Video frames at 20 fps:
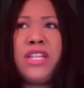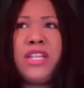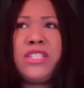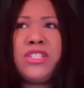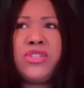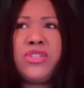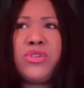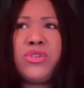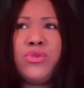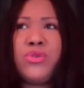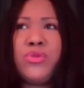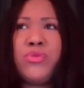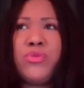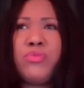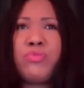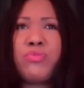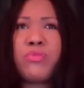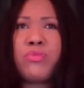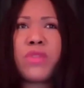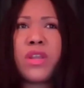began
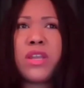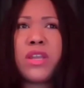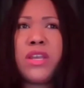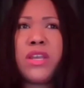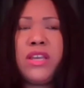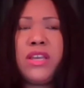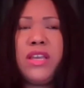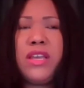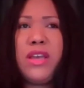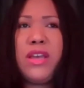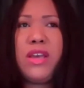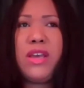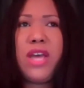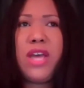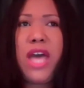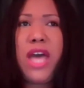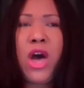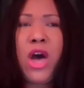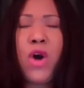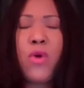to
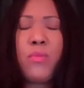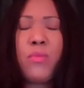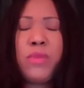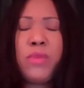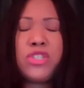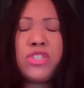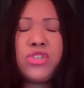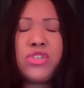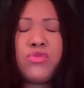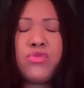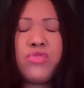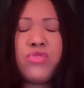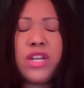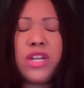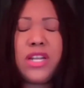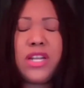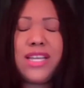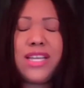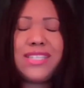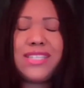help me to
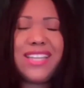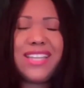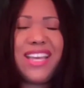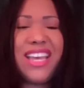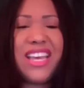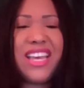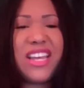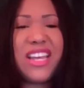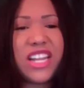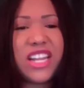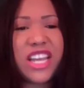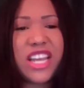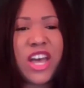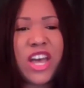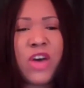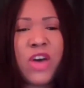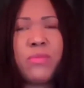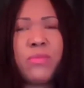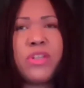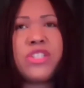release healing,
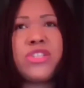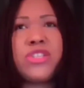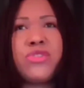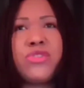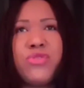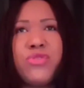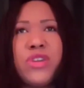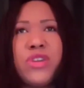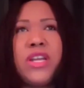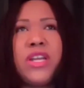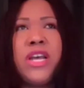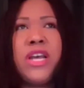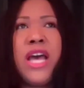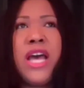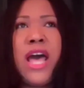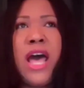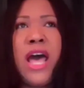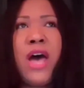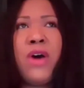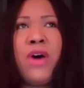help me
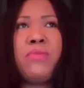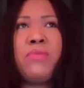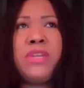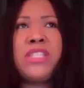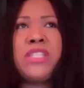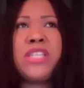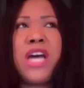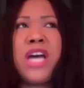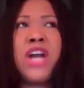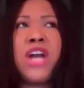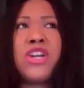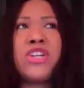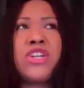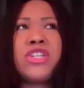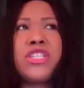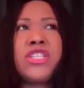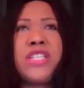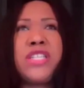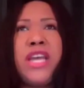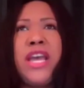to
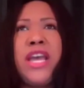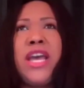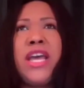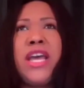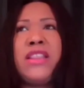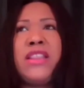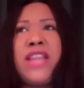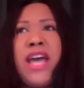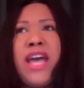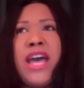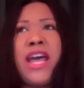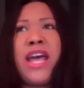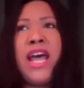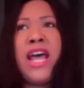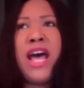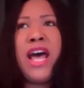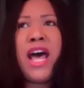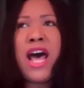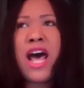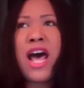understand that,
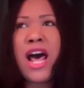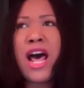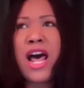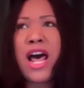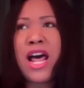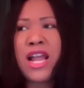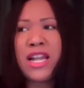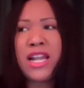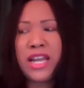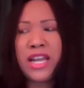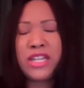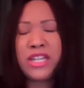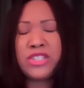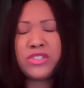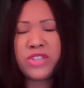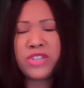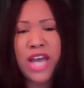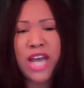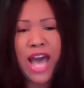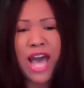
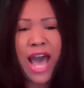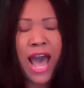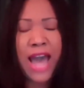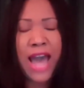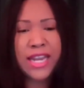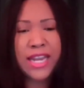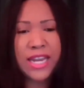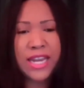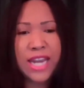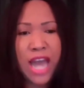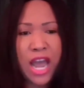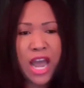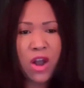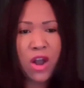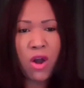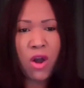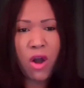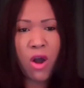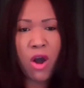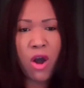Elektra, I did
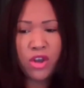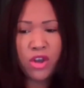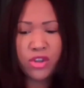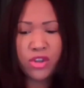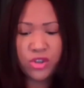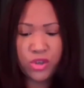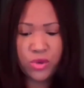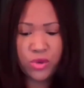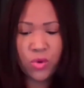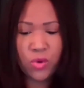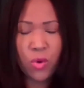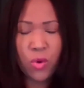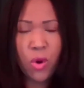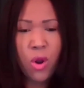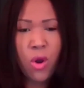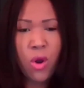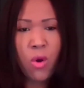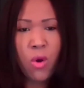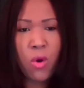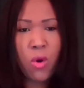not call
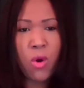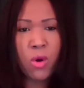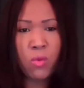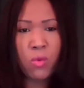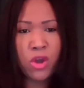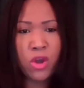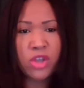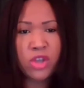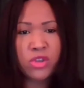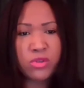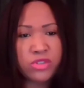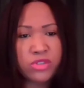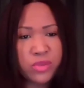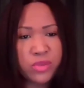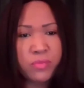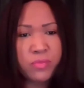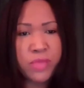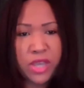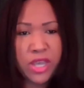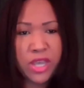you or want you
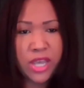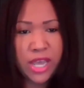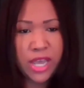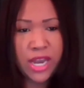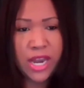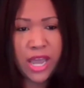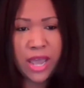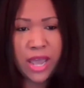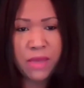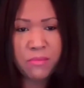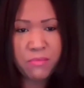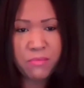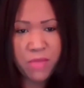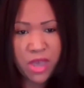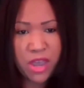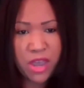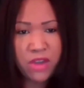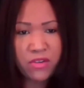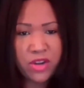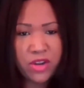to be in a
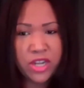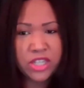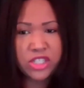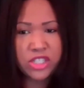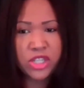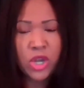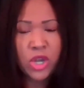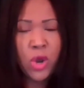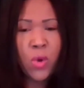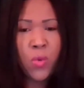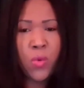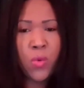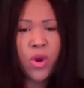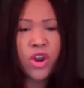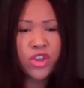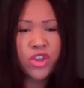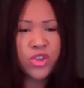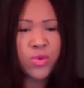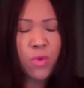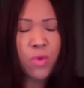marriage
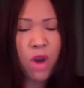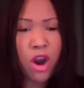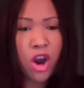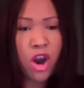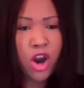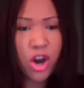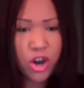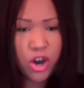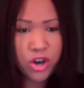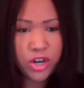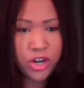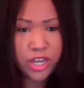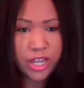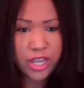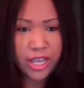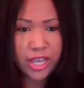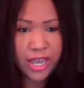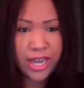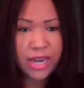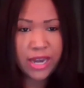where you are
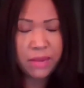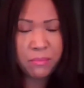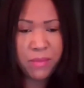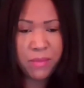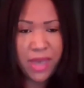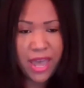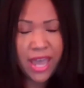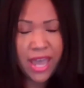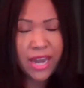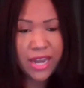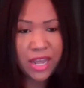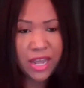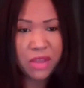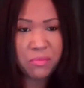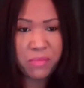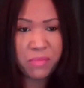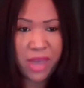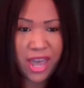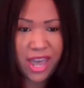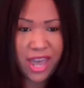hurting and
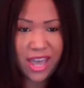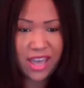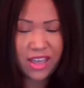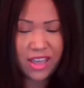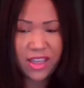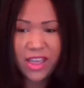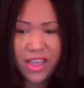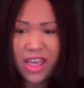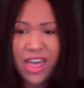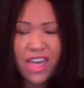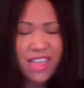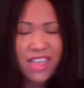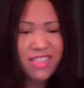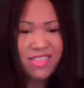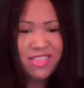in pain.